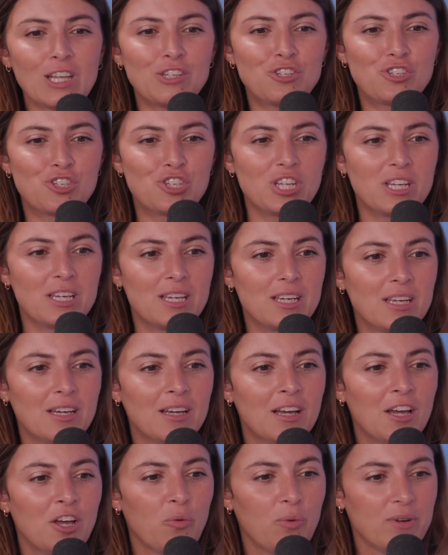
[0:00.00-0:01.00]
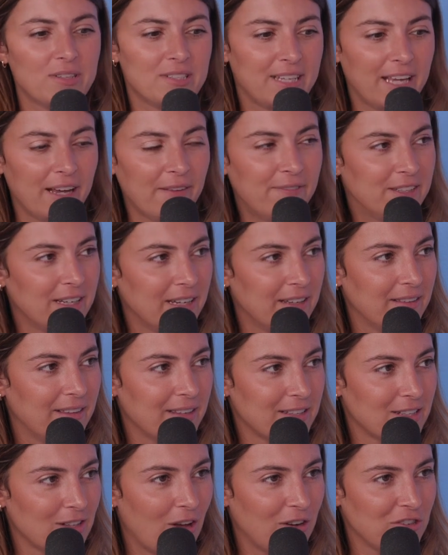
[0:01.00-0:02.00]
She was gifted
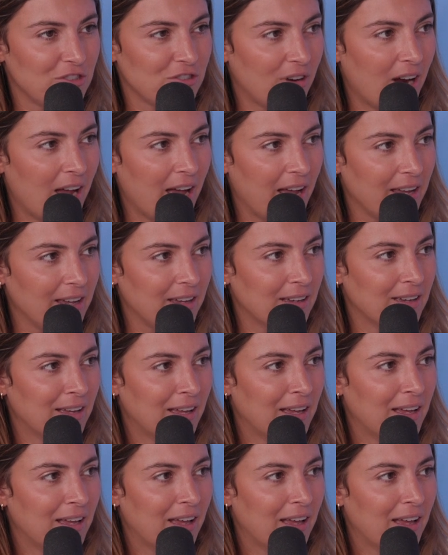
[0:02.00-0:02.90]
this lingerie.